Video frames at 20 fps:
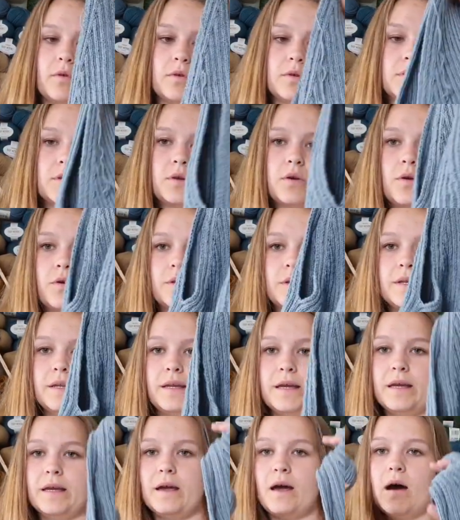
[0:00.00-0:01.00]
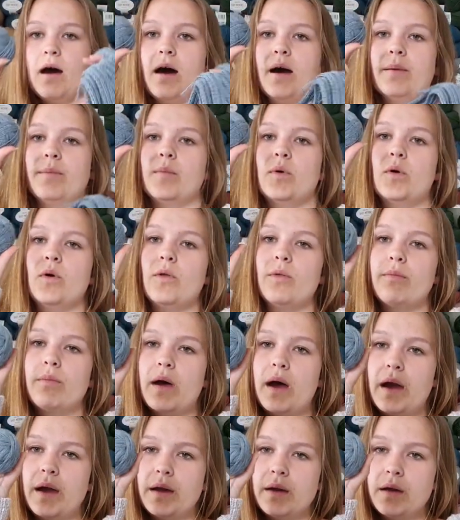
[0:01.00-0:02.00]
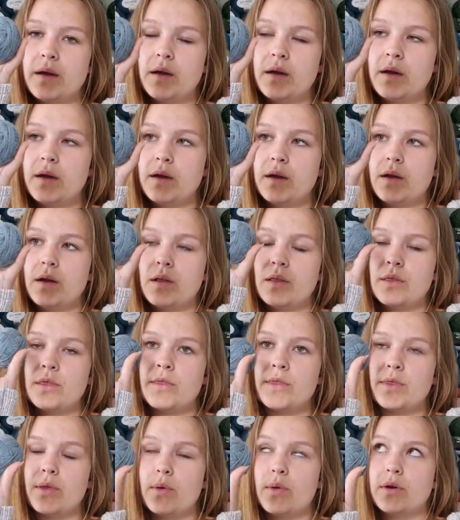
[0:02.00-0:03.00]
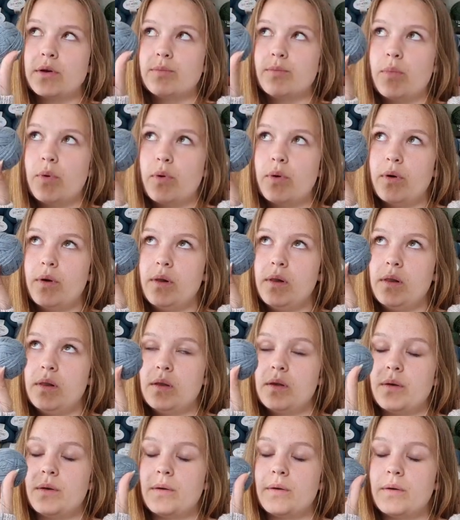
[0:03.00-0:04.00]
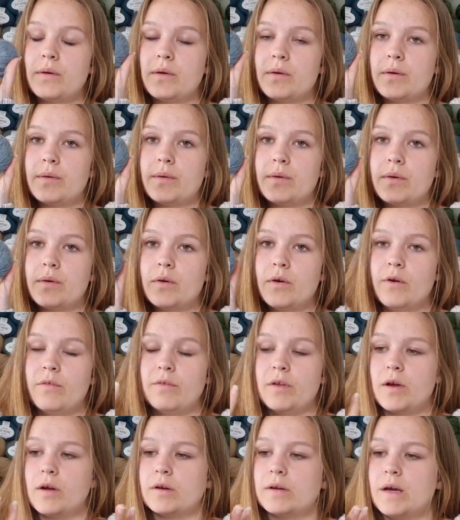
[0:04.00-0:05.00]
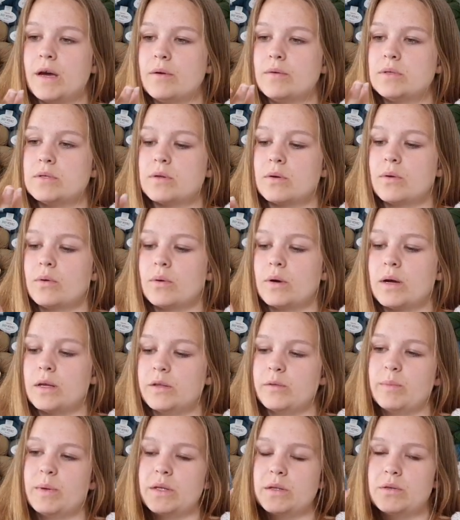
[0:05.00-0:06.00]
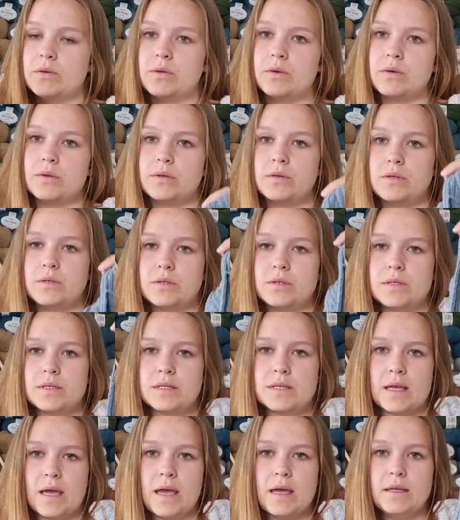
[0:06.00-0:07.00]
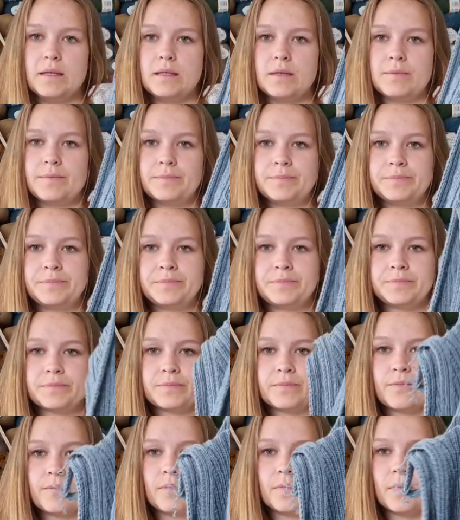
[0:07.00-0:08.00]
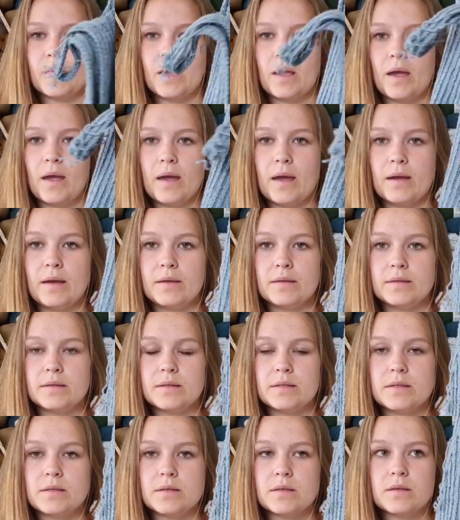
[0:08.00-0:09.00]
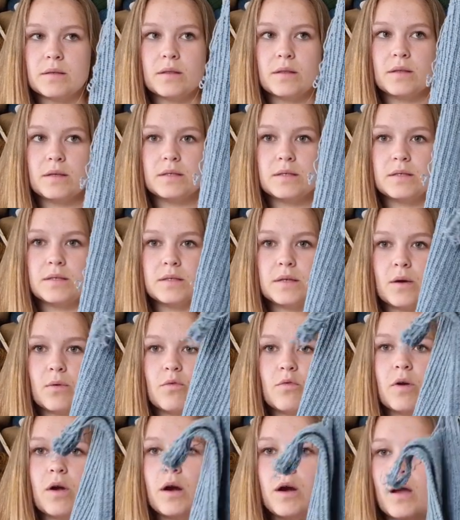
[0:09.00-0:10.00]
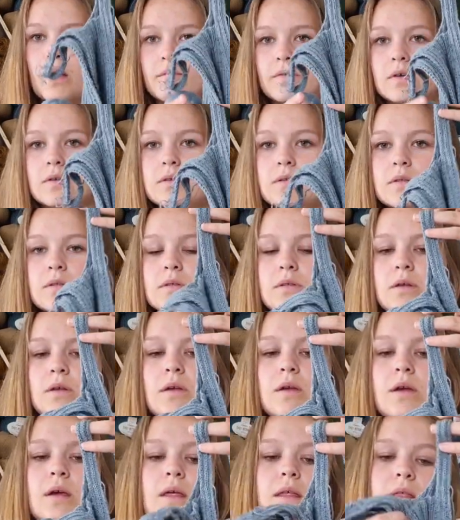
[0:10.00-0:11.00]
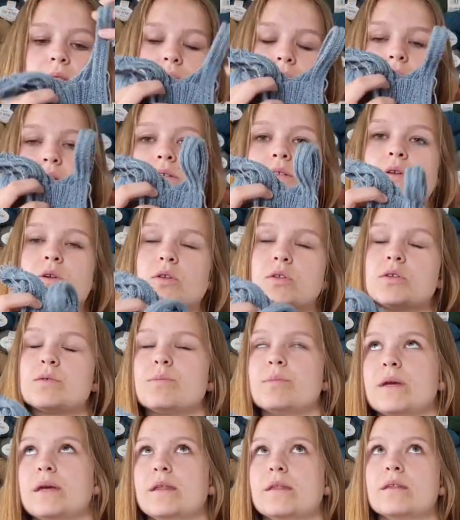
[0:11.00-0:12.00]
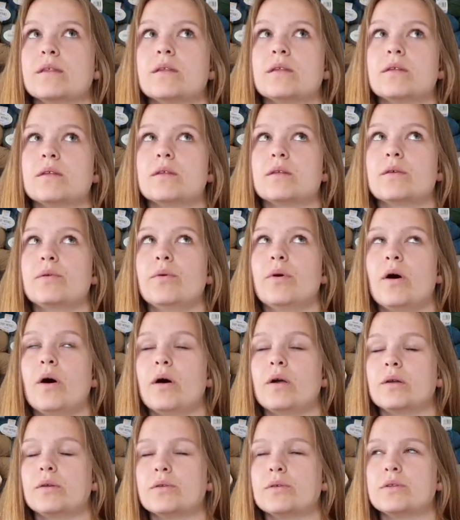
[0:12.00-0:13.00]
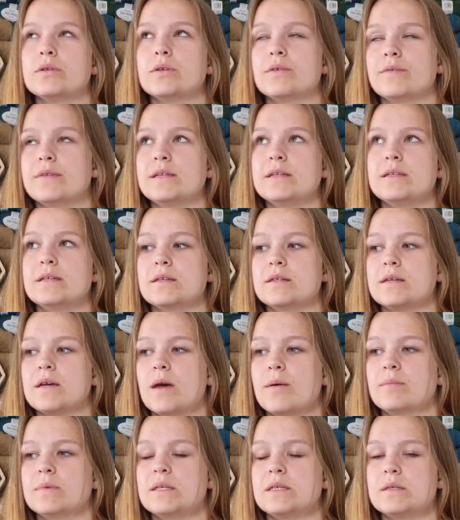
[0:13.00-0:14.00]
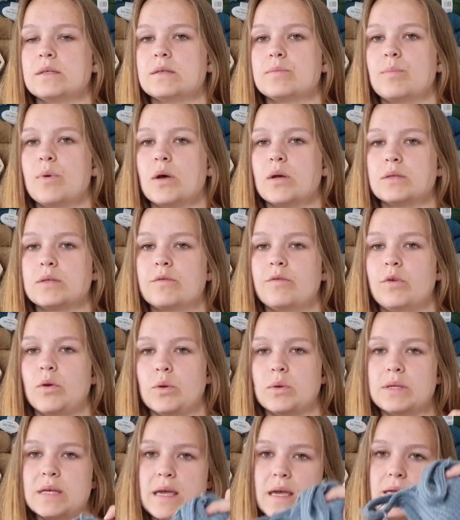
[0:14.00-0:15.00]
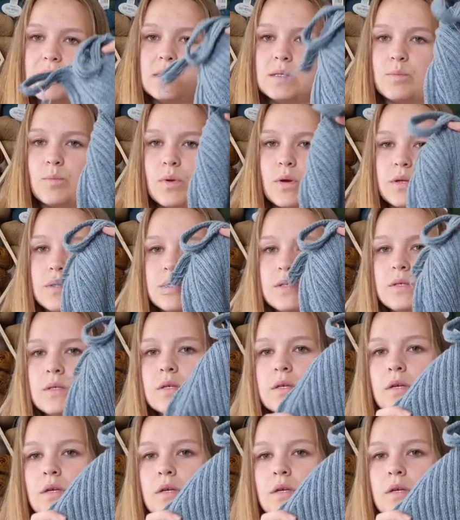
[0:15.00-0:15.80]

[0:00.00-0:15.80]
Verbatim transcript: gotten currently I'm on my third ball of yarn now so kind of my third skein and this is how far I've gotten there has not been a lot of knitting time these past few days, but